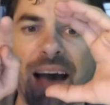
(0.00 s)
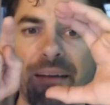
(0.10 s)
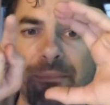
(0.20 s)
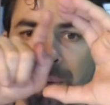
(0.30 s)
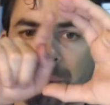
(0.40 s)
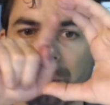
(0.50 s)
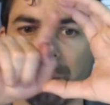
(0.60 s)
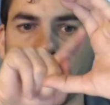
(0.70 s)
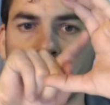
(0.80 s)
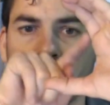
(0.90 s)
people
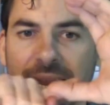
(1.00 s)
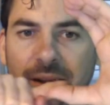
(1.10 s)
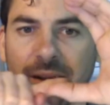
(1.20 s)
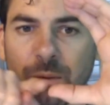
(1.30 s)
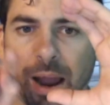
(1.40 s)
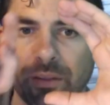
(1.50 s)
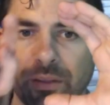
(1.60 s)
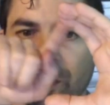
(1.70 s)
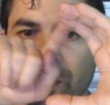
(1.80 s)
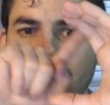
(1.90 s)
rotate around the
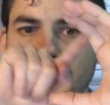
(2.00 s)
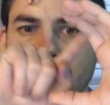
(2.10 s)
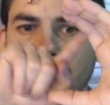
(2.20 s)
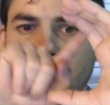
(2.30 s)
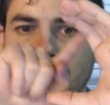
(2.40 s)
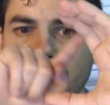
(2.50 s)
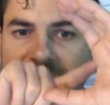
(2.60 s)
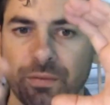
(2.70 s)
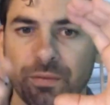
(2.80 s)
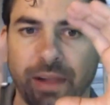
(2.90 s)
circle as a move,
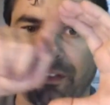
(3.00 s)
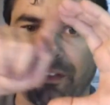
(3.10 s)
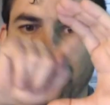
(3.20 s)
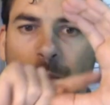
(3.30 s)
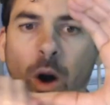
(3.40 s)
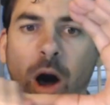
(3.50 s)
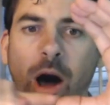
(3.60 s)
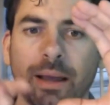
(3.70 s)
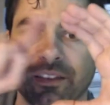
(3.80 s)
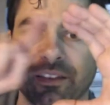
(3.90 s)
like everybody walk in
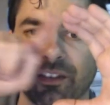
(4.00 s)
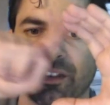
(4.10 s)
the circle